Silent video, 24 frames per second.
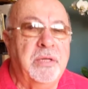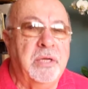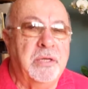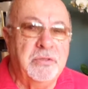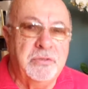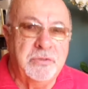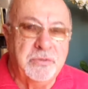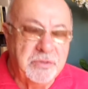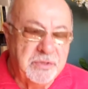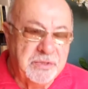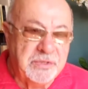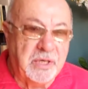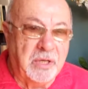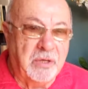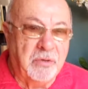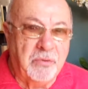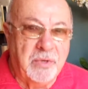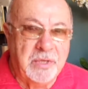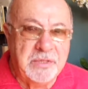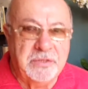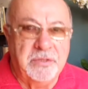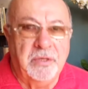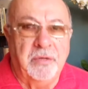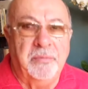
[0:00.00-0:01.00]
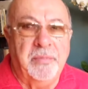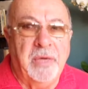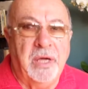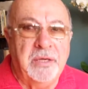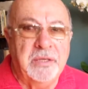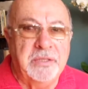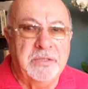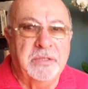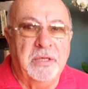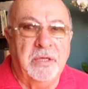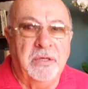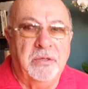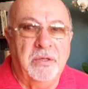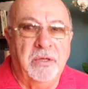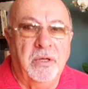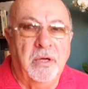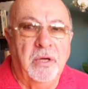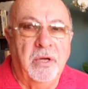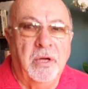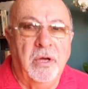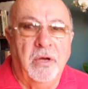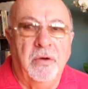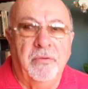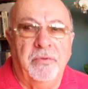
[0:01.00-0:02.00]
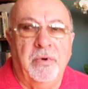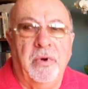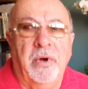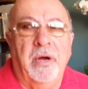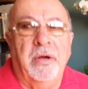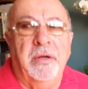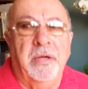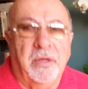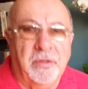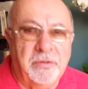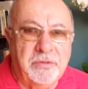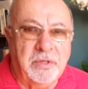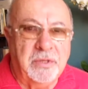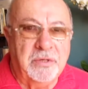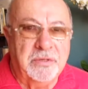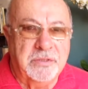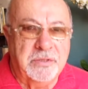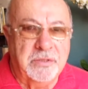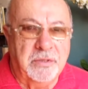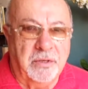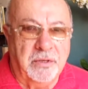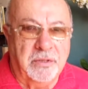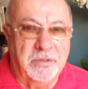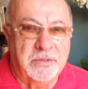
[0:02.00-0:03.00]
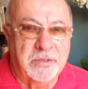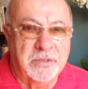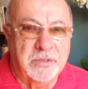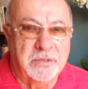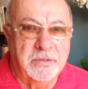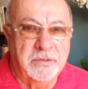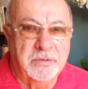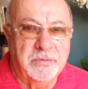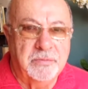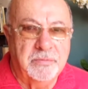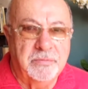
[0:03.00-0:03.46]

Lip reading: than choosing Western medicine for our health concerns.